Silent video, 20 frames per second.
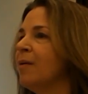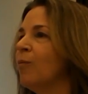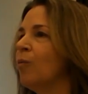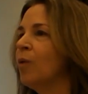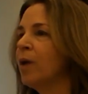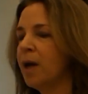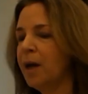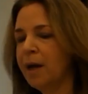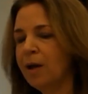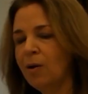
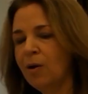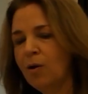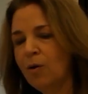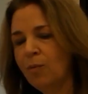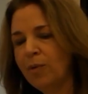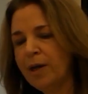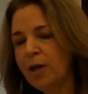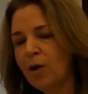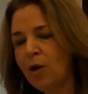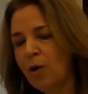
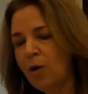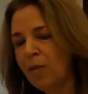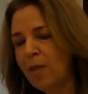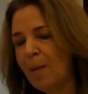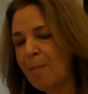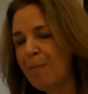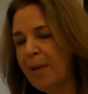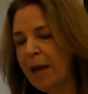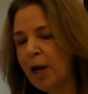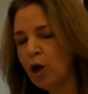what we call
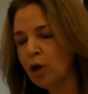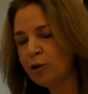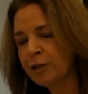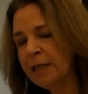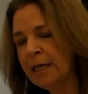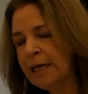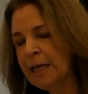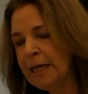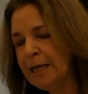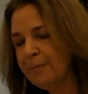the bear
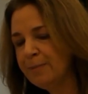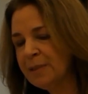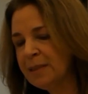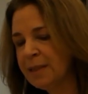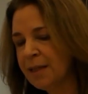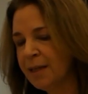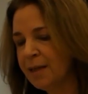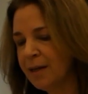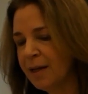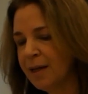
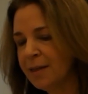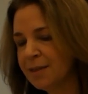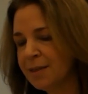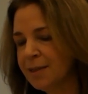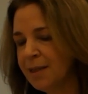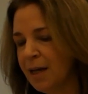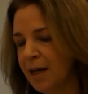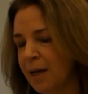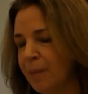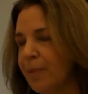teams, and
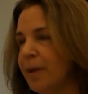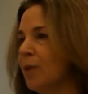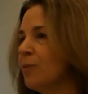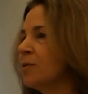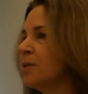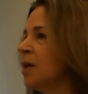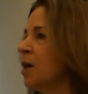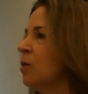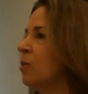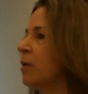that's not
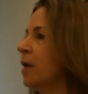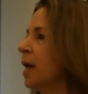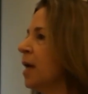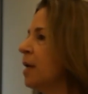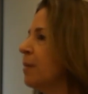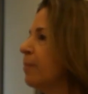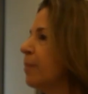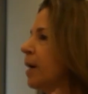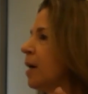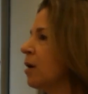about
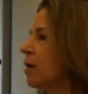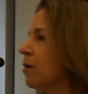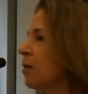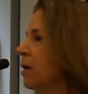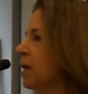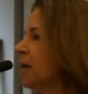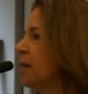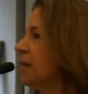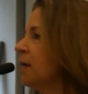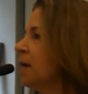cocaine bear
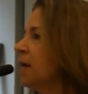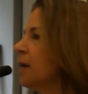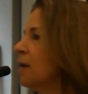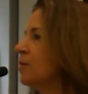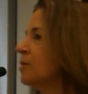or anything